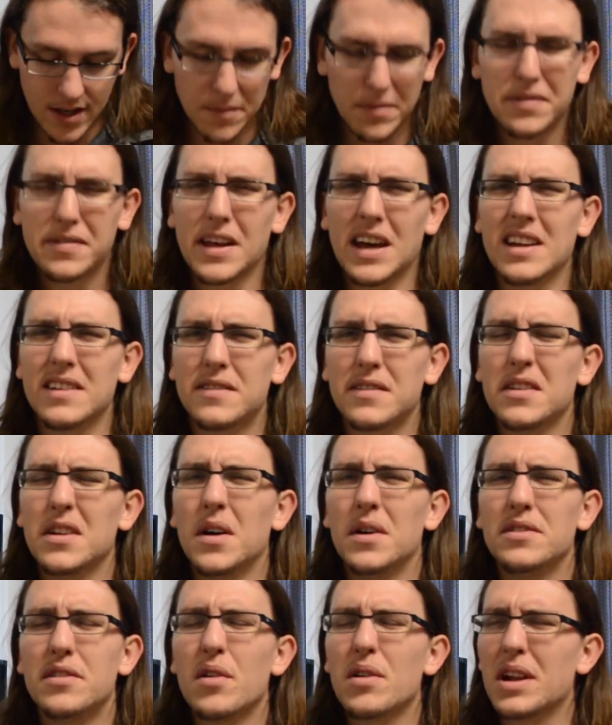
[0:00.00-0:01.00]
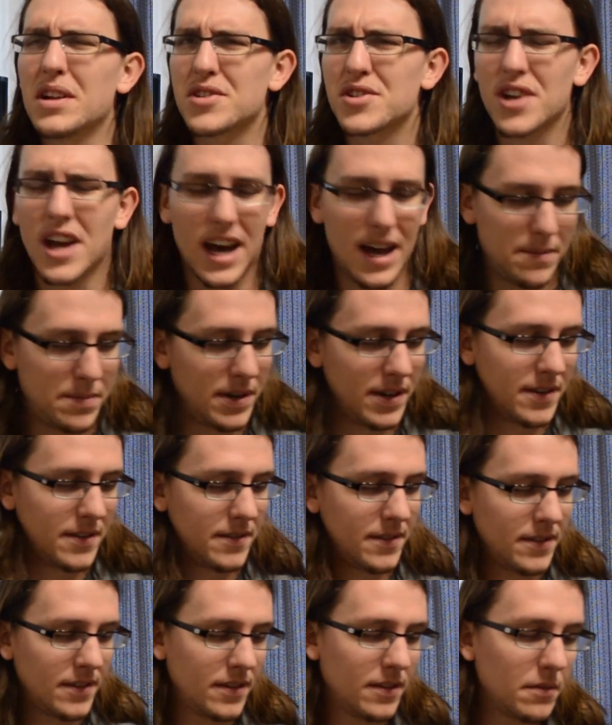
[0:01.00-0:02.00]
Besides, a donut shop,
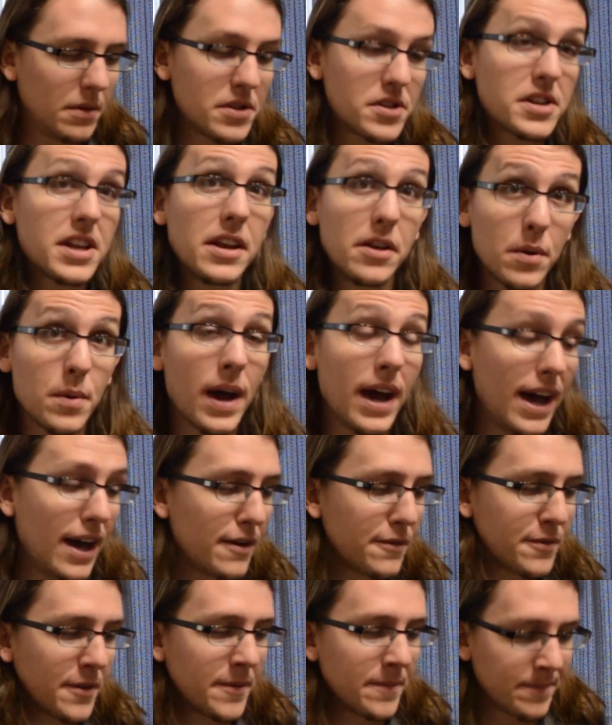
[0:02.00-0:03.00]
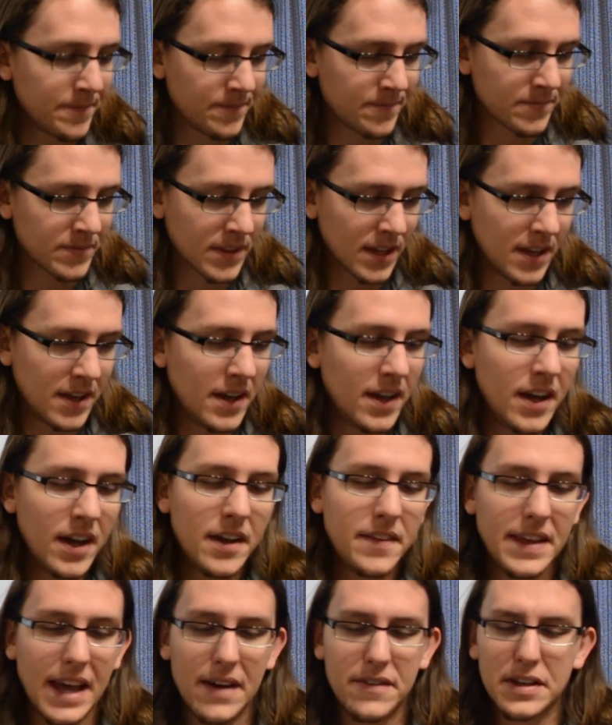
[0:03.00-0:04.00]
which they do have.
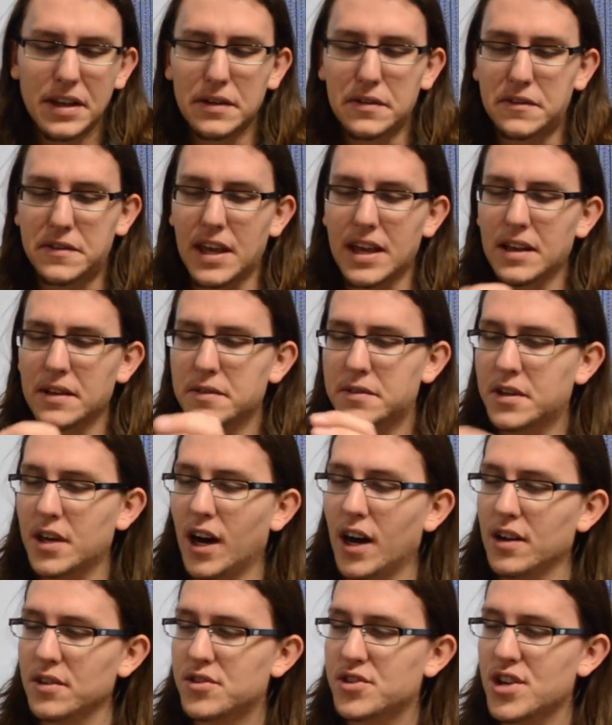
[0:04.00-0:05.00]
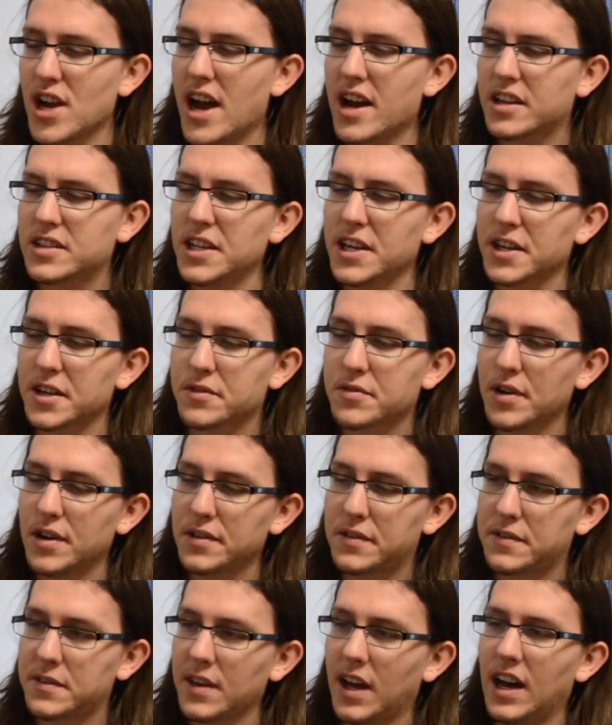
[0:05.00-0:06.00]
They have these things called chocolate
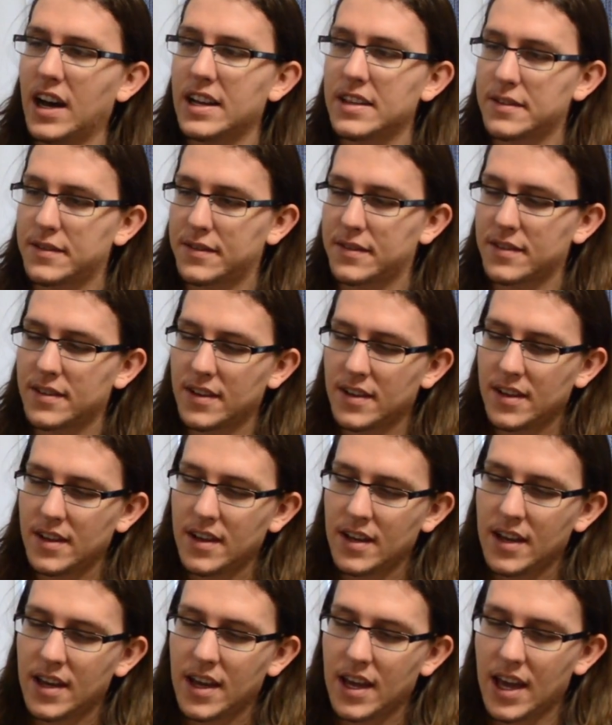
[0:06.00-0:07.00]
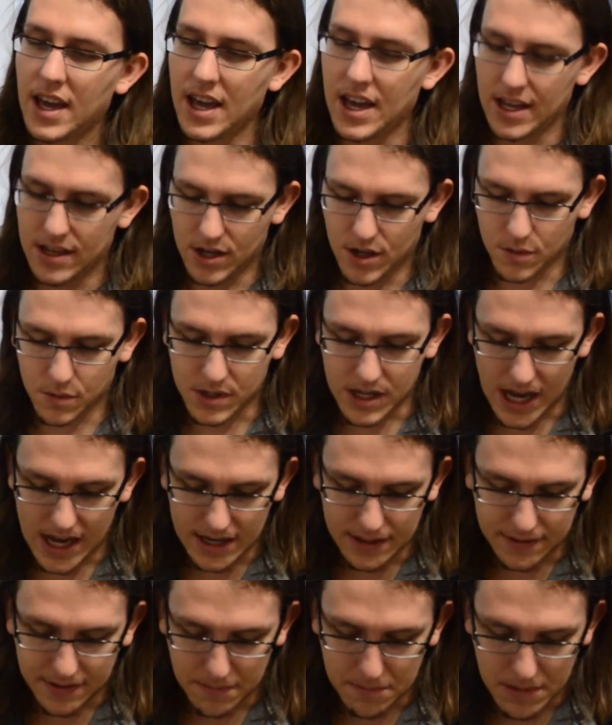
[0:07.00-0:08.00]
croissants. And oh
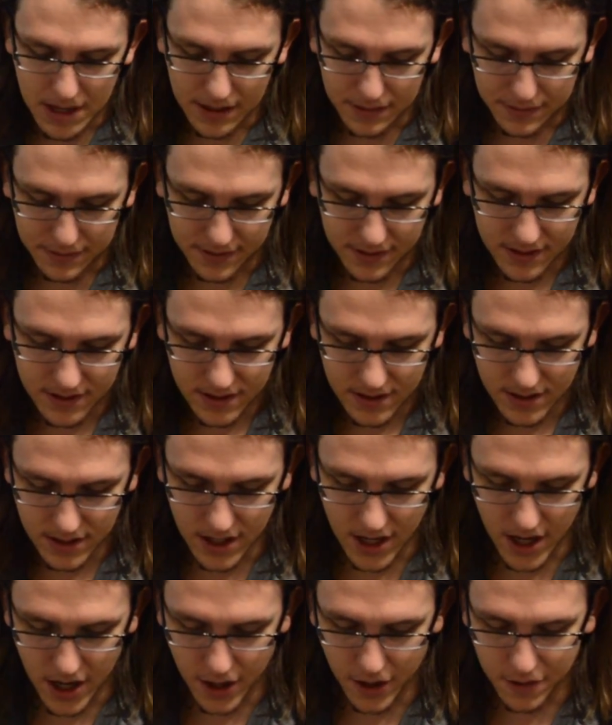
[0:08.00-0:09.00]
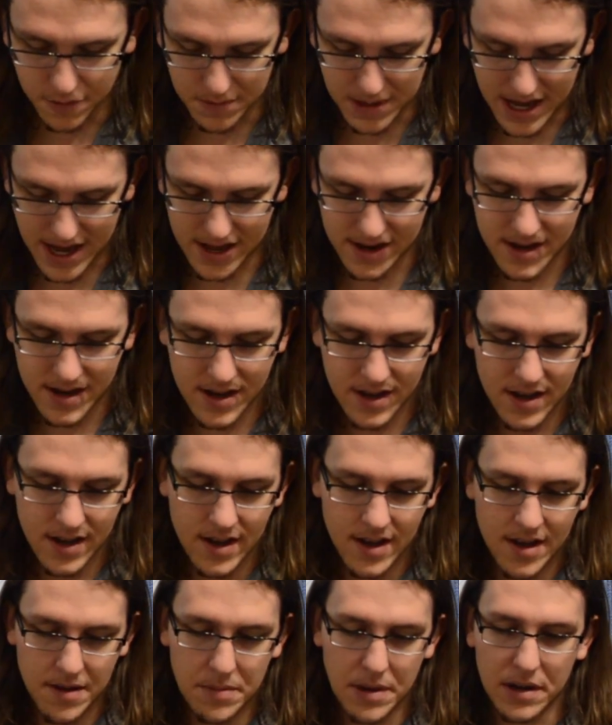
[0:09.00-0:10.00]
god, it's a mess. Oh man,
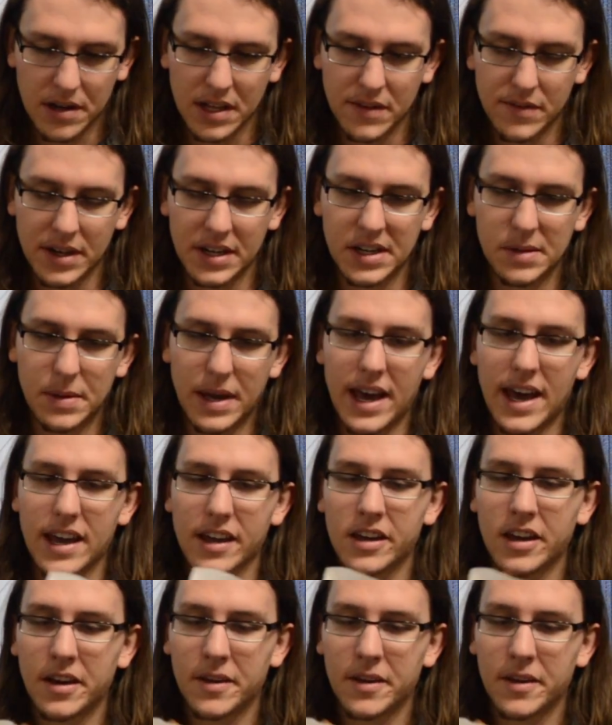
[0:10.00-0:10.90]
better leave it in the bag.